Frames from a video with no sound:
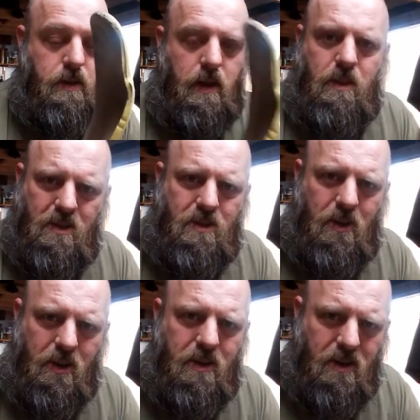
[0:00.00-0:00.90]
That looks
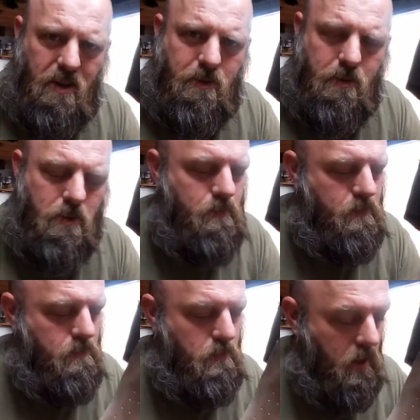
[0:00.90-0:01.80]
very uncomfortable,
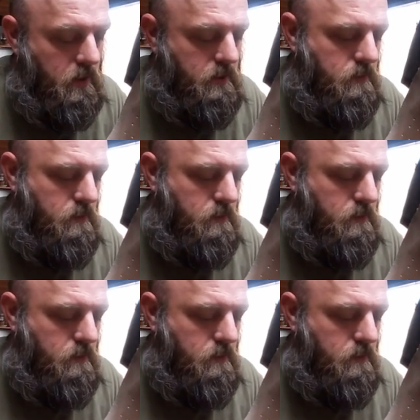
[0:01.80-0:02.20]
but